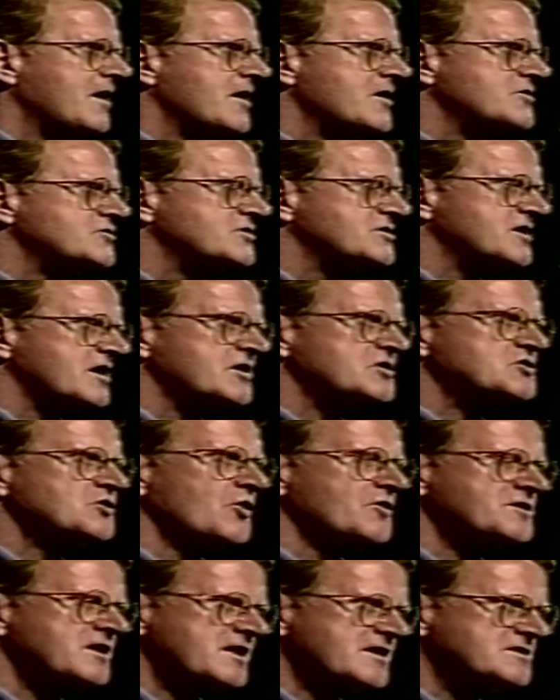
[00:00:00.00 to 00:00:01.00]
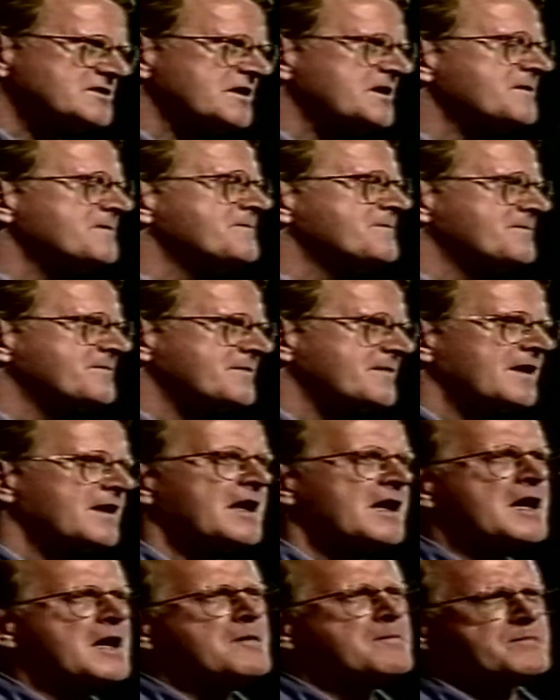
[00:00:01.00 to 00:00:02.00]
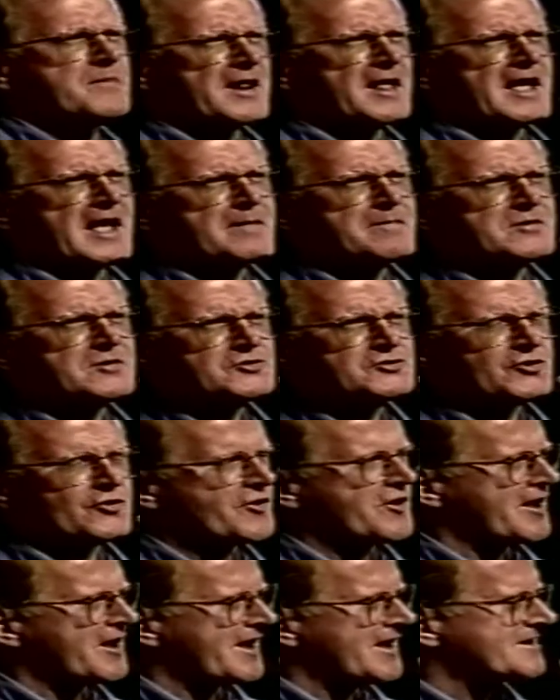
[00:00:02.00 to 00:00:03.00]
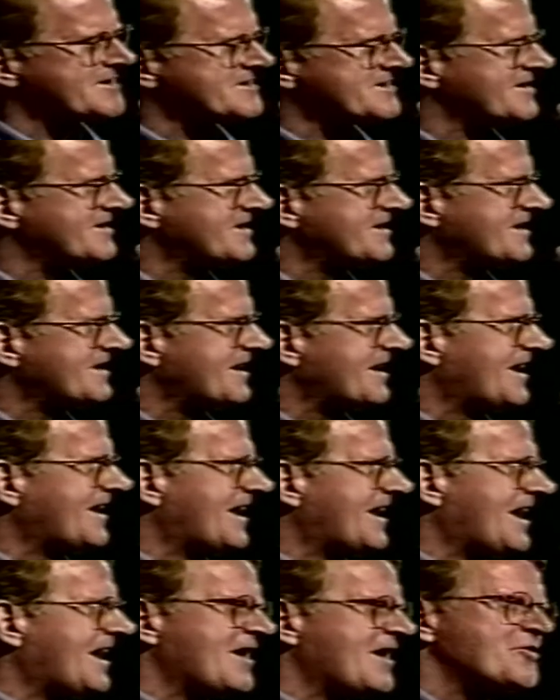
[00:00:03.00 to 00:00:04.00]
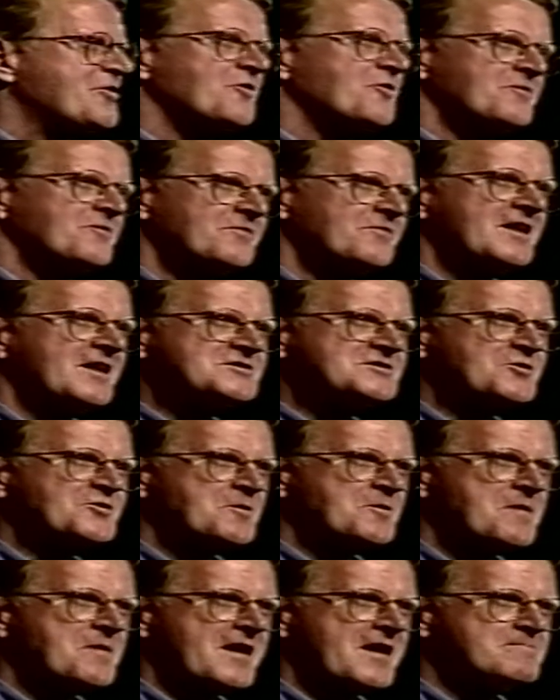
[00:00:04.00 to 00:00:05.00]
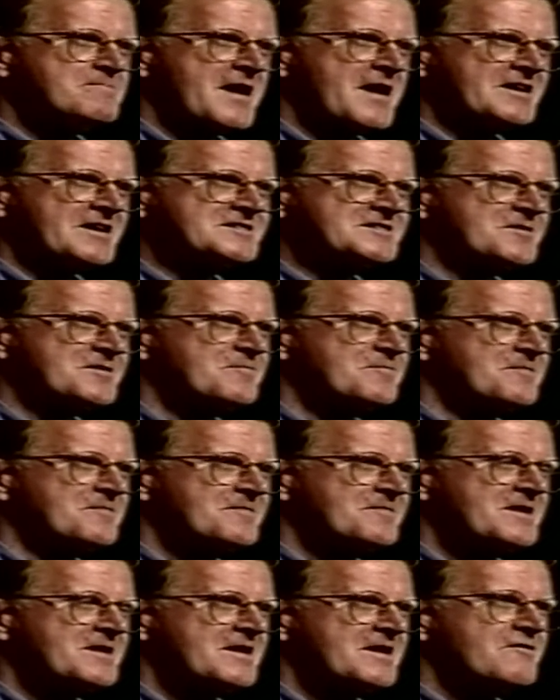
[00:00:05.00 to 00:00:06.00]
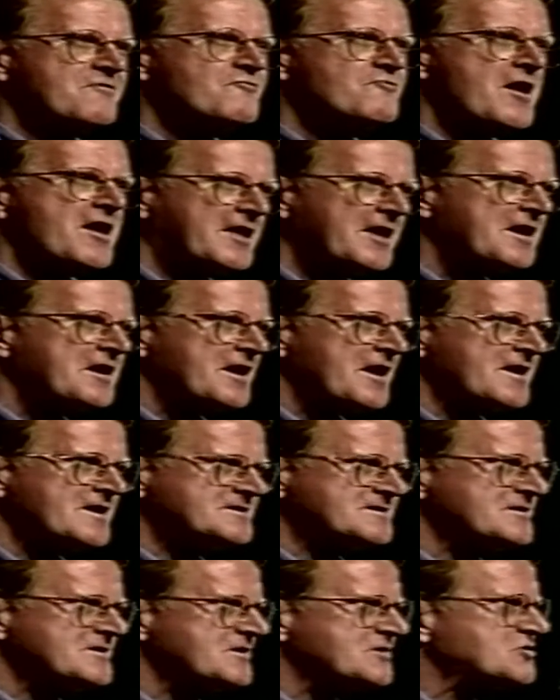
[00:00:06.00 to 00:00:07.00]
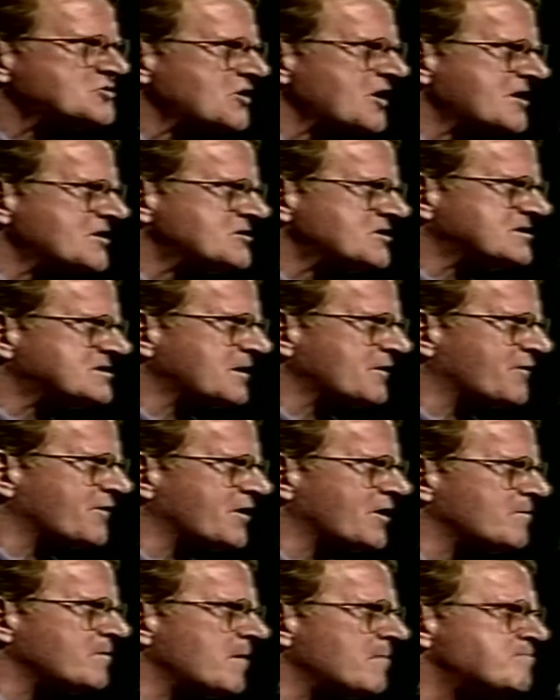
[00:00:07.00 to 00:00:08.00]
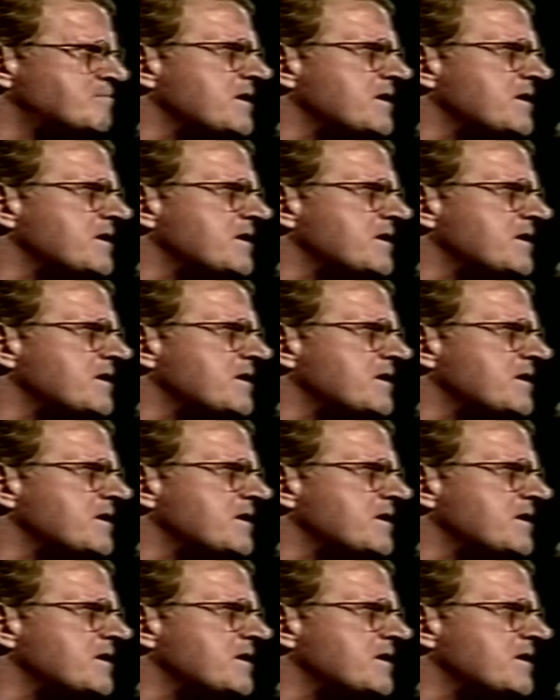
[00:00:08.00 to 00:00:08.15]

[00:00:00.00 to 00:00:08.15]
it's not easy, but I am enjoying it. I thought, that's not a bad maxim. Recognizing that change is difficult, but